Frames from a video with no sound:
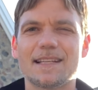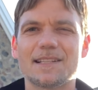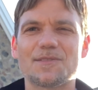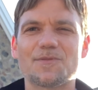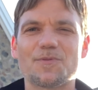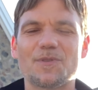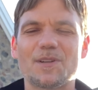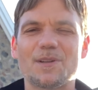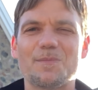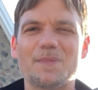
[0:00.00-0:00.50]

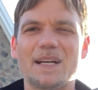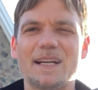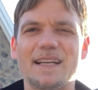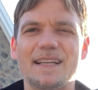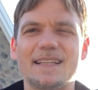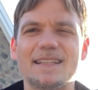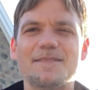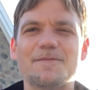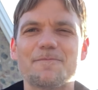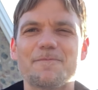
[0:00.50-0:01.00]
one of
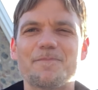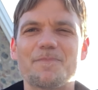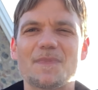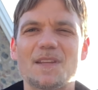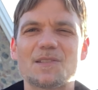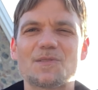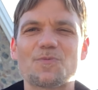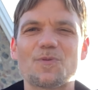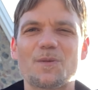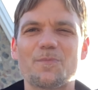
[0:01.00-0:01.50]
my
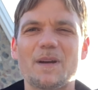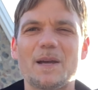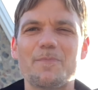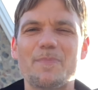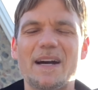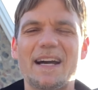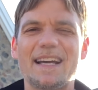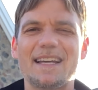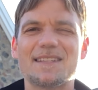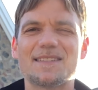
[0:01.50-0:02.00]

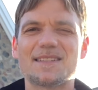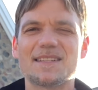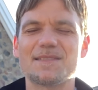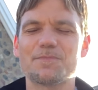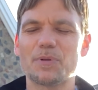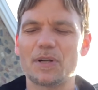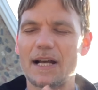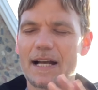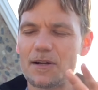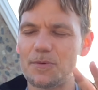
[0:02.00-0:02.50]
biases,
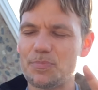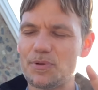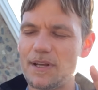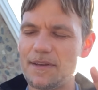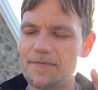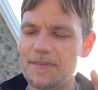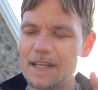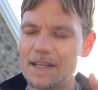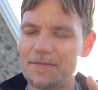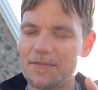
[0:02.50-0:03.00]
but I don't play
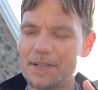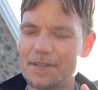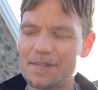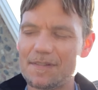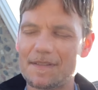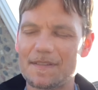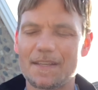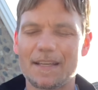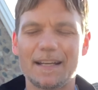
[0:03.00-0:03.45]
favorites.